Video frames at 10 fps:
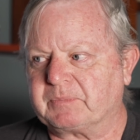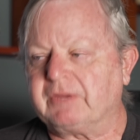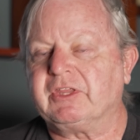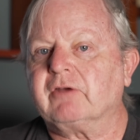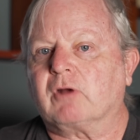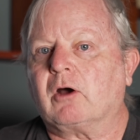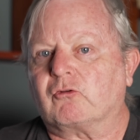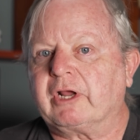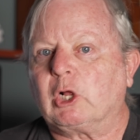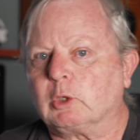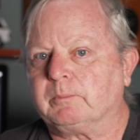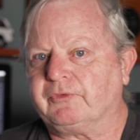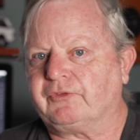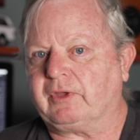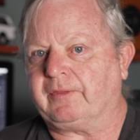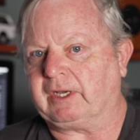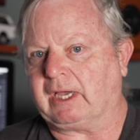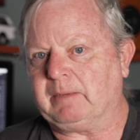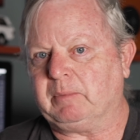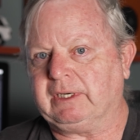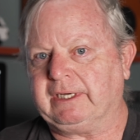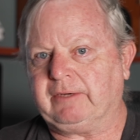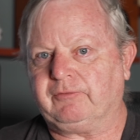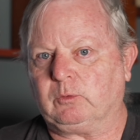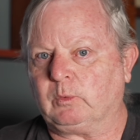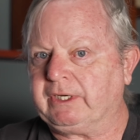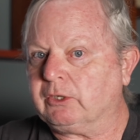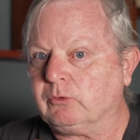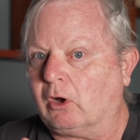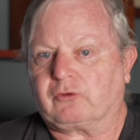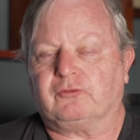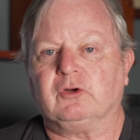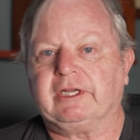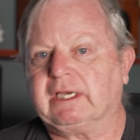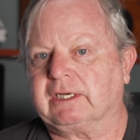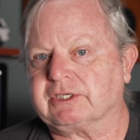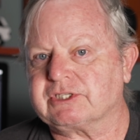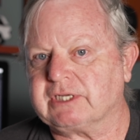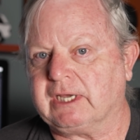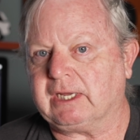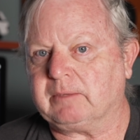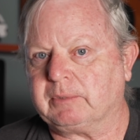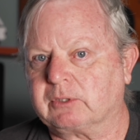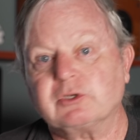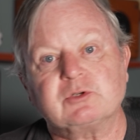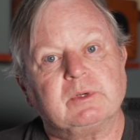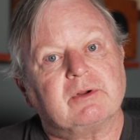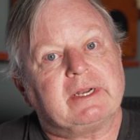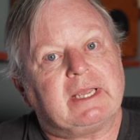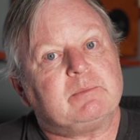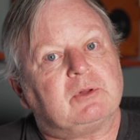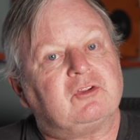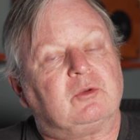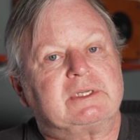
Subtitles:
There are realms that I believe that we do not fully understand because we're unable to.